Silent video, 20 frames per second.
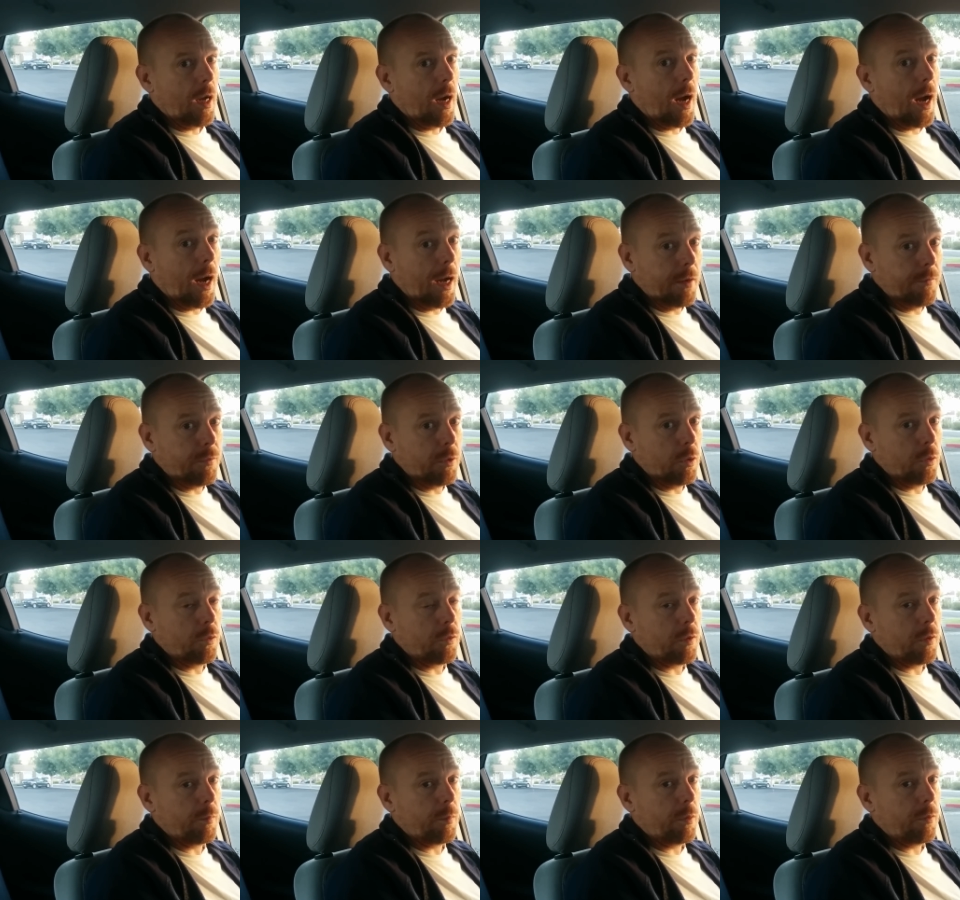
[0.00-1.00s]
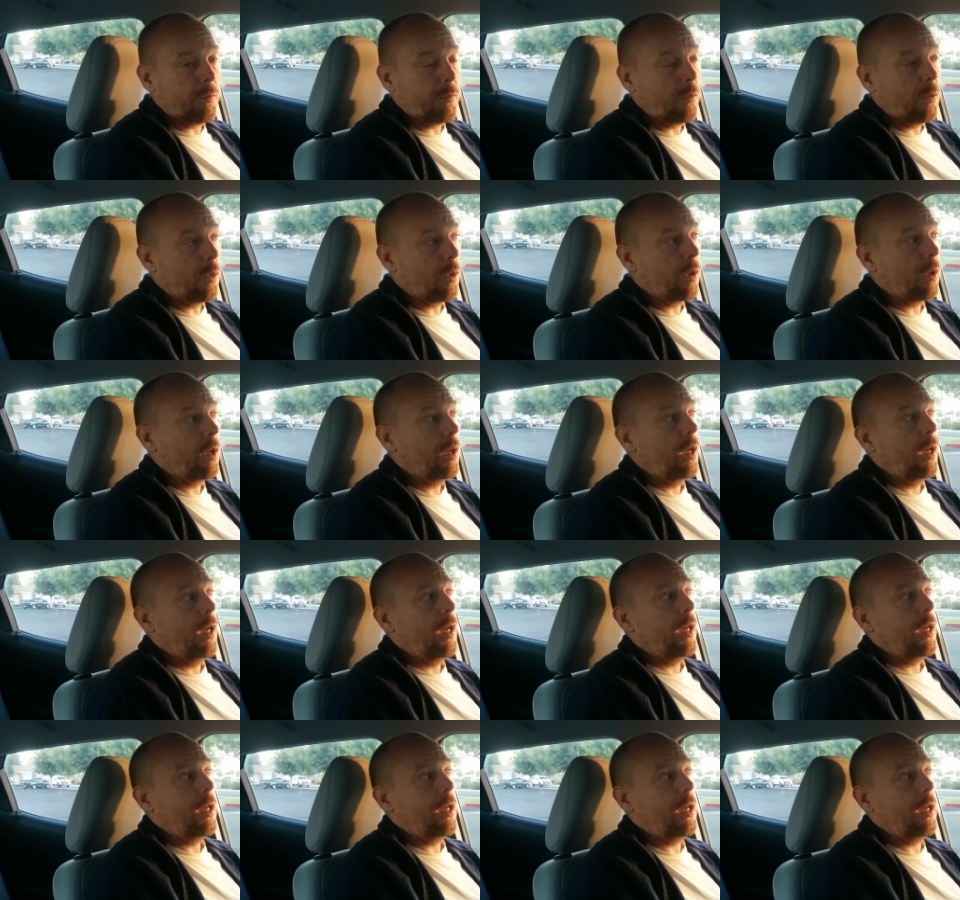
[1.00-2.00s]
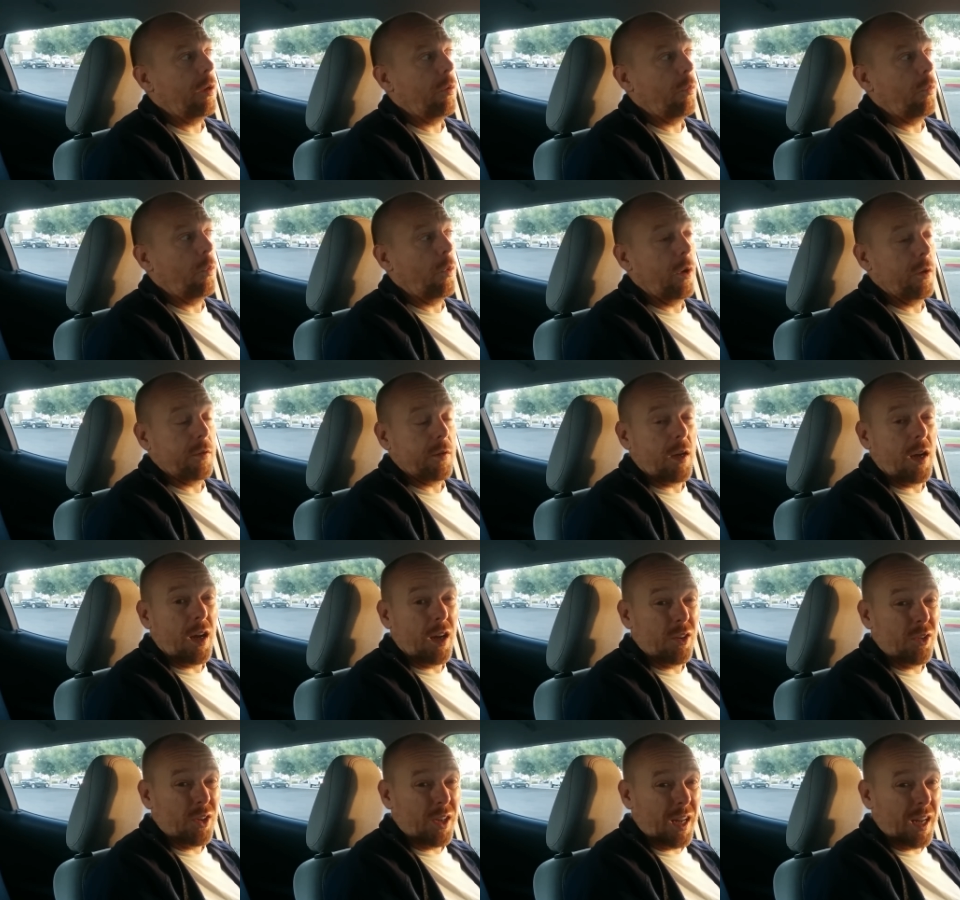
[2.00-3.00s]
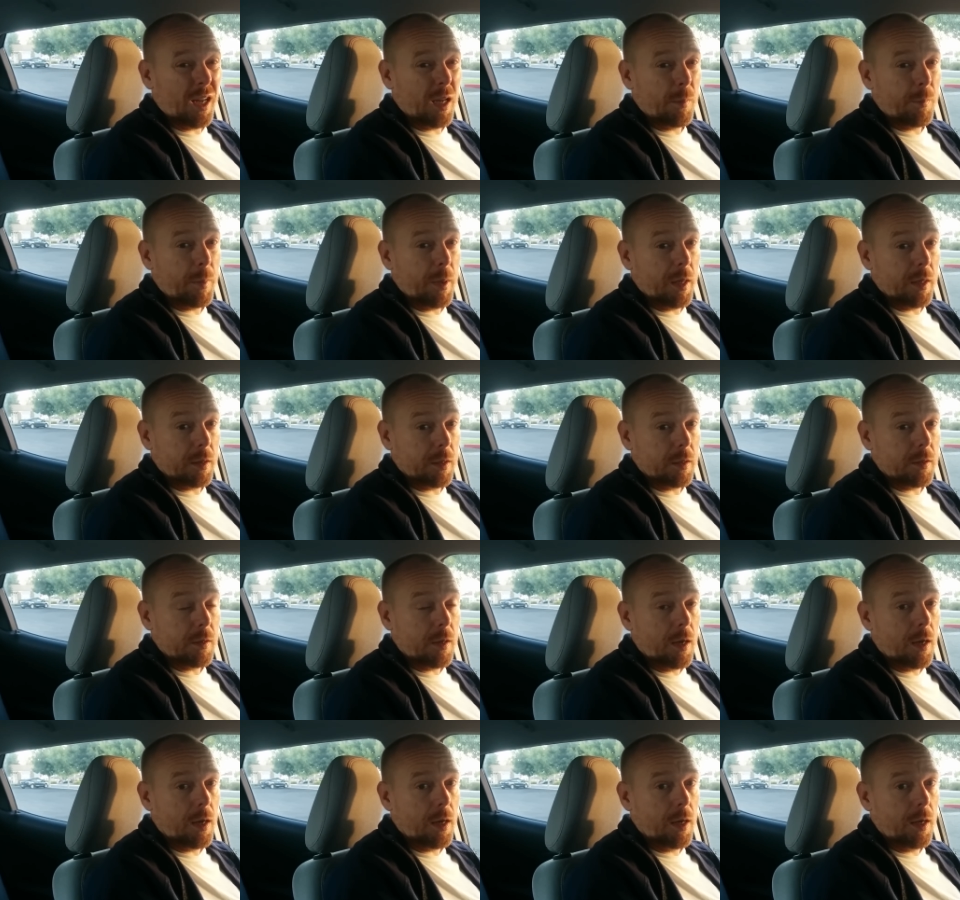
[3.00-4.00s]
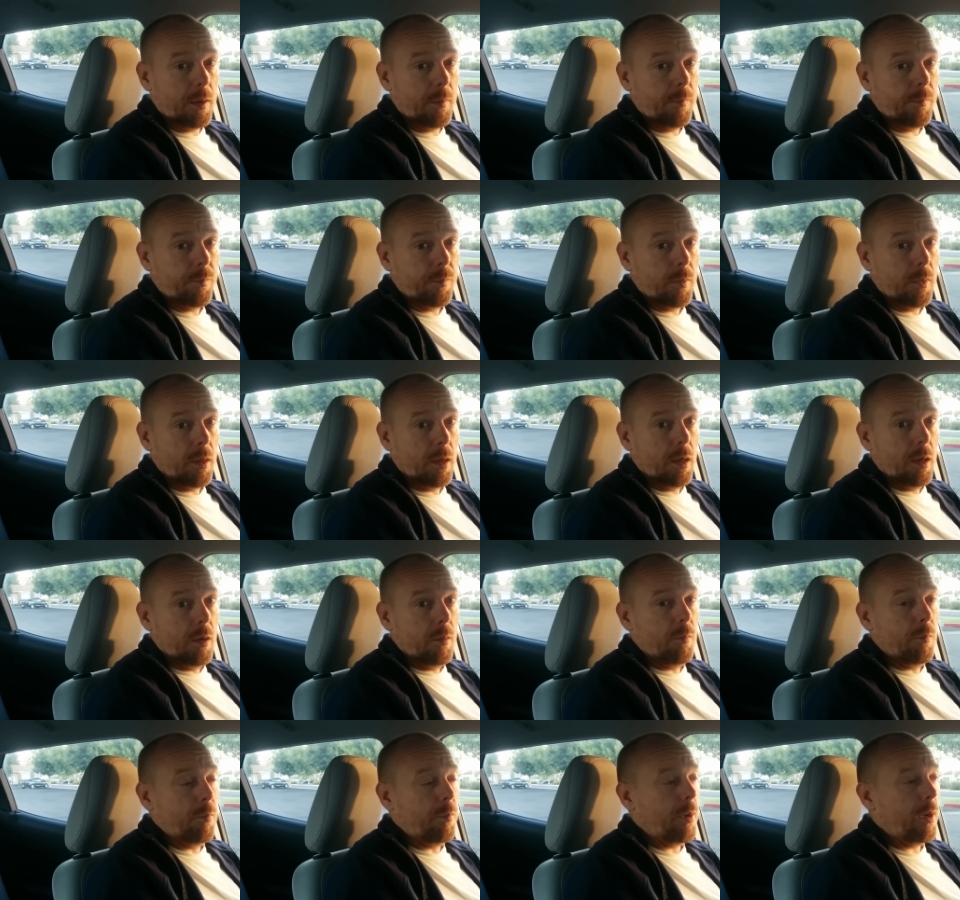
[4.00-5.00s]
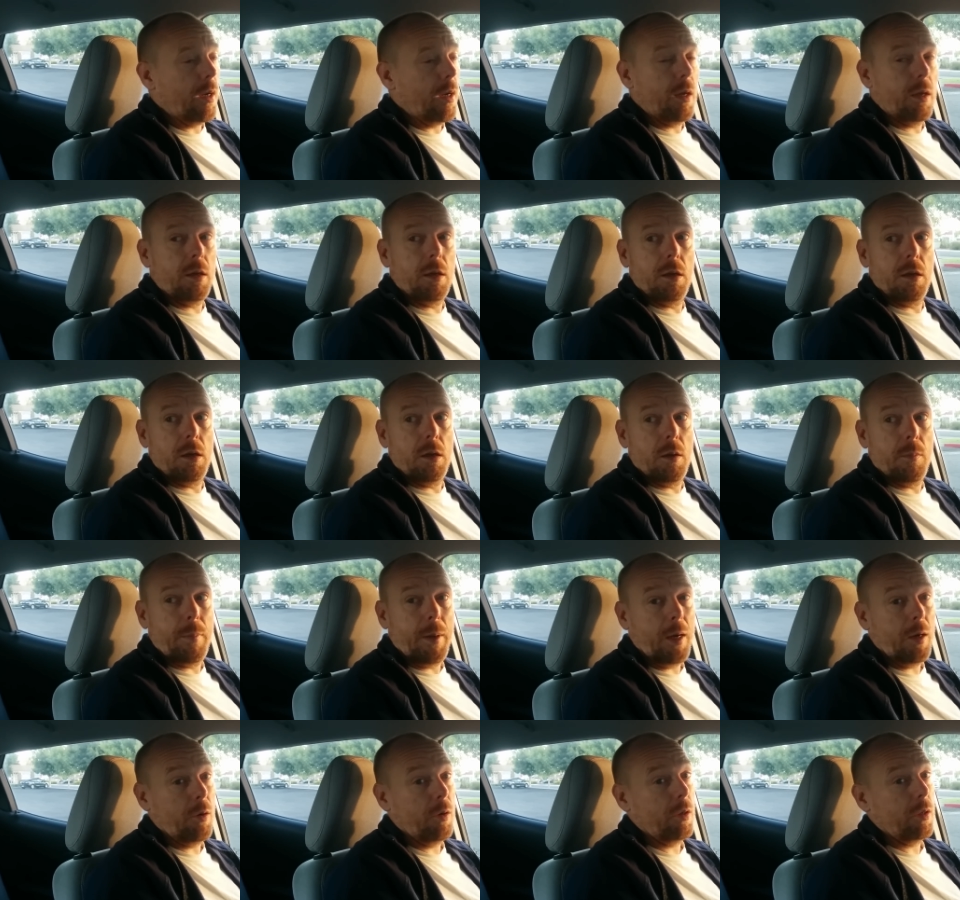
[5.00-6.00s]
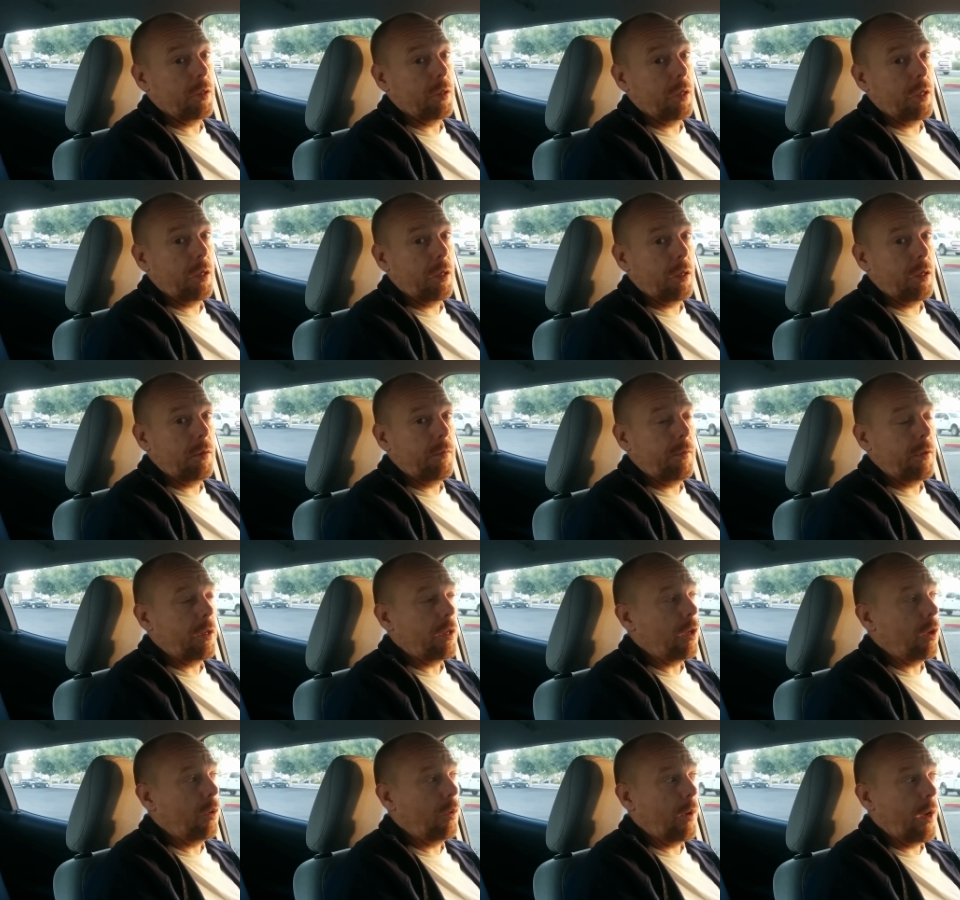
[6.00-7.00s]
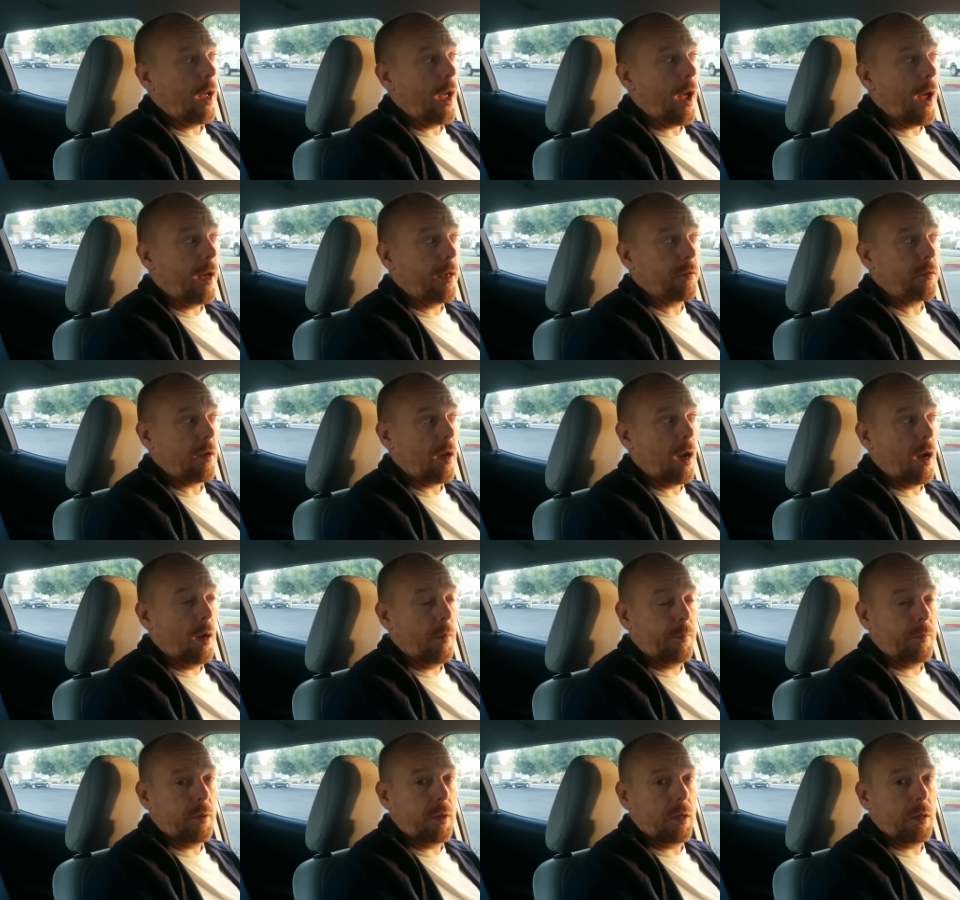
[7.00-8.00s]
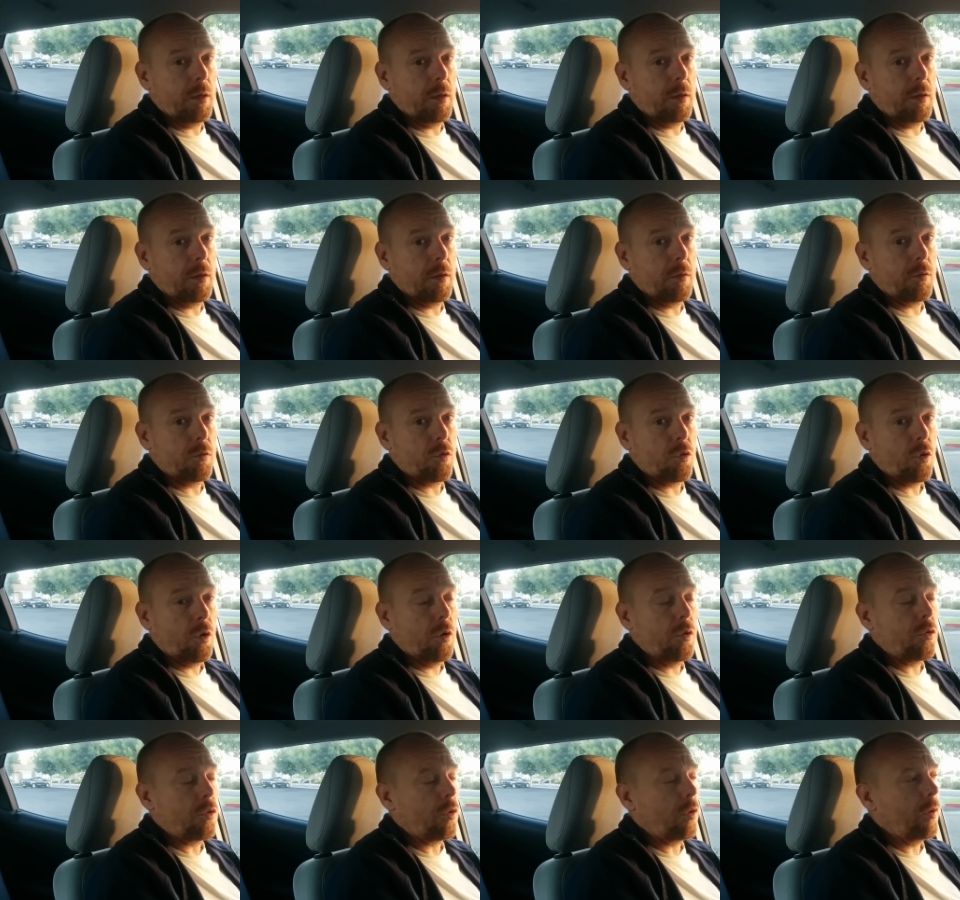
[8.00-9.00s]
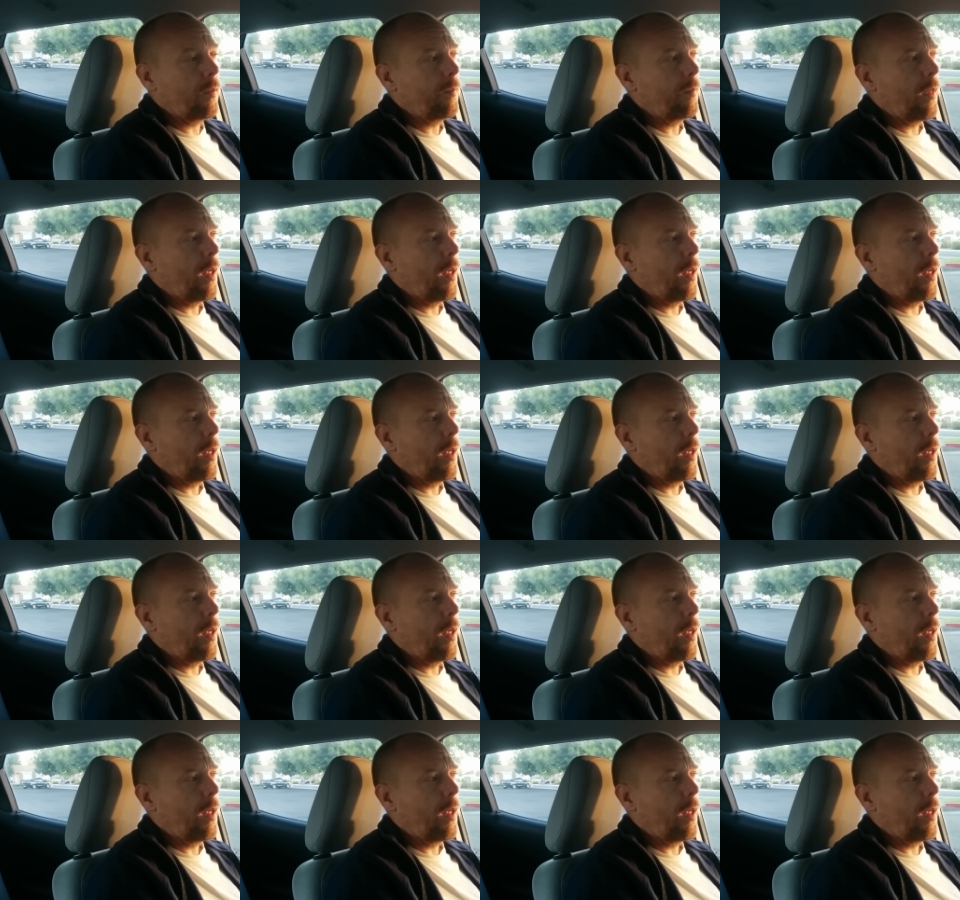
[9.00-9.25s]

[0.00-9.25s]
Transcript: I've used it before. It was 100 amp at the time, but apparently EVgo has updated this charger.